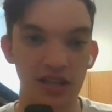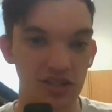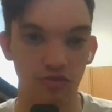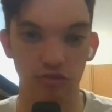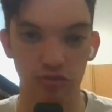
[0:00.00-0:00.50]

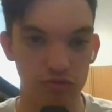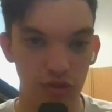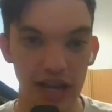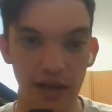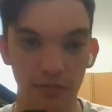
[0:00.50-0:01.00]
He's
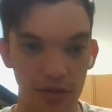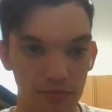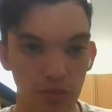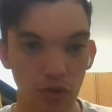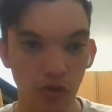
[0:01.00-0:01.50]
great
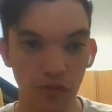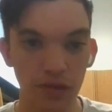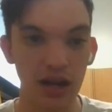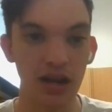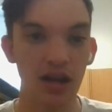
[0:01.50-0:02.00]
with
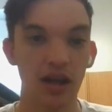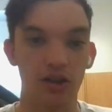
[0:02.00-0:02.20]
movement,